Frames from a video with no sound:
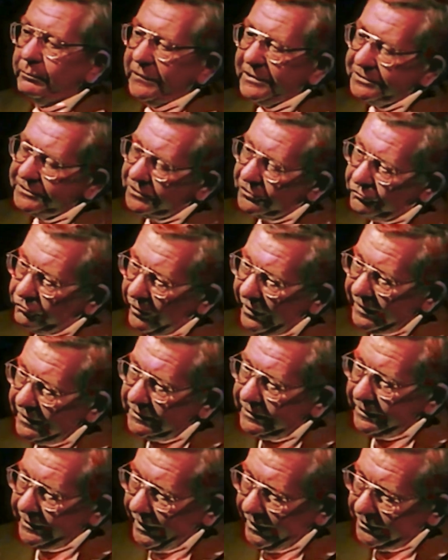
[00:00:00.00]
He missed the
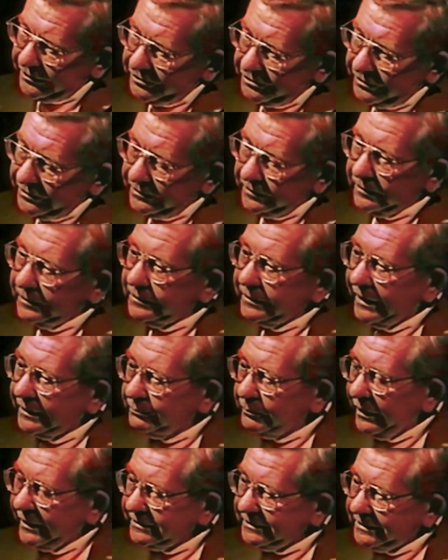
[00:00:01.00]
train connection
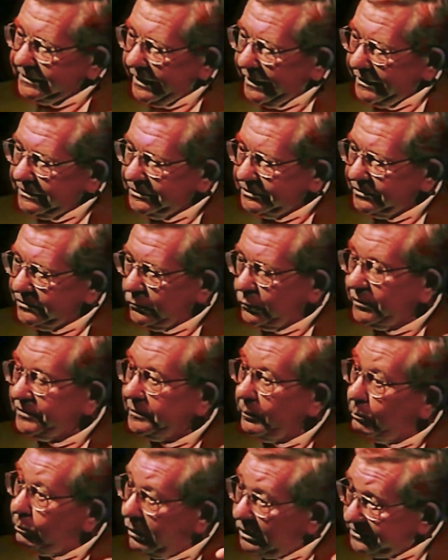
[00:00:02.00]
at Penn
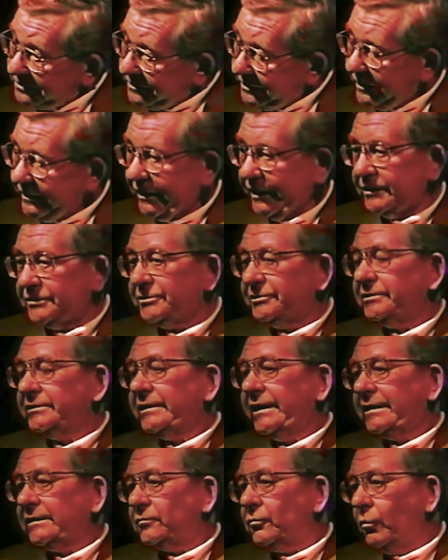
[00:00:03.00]
Station with the bus
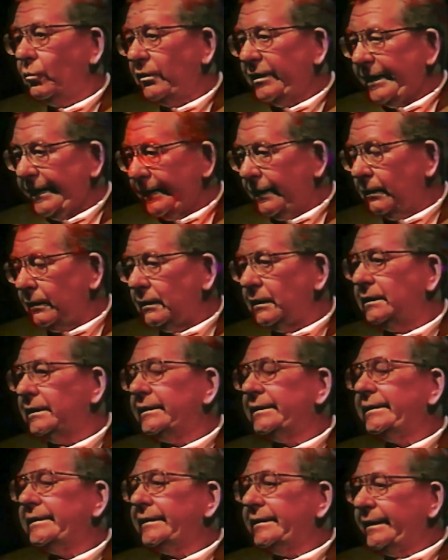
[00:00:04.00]
connection that
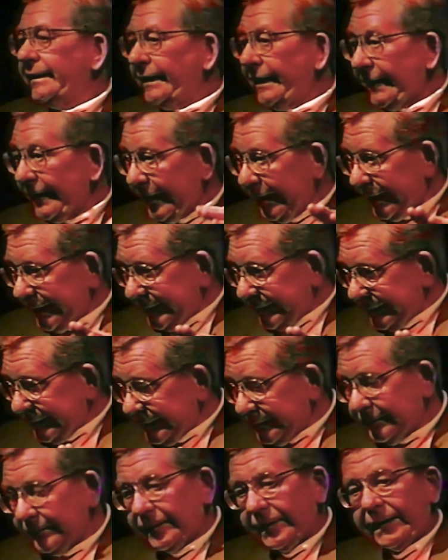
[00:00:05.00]
Cornell
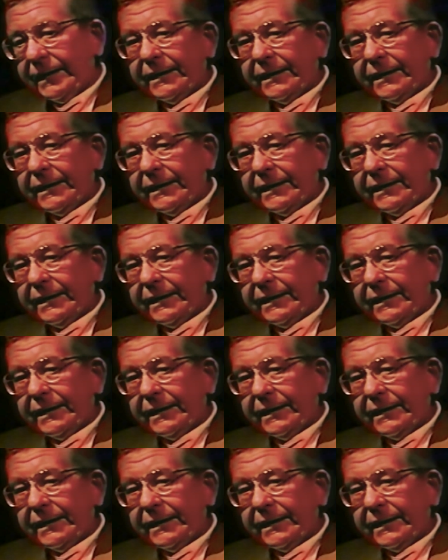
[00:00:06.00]
had.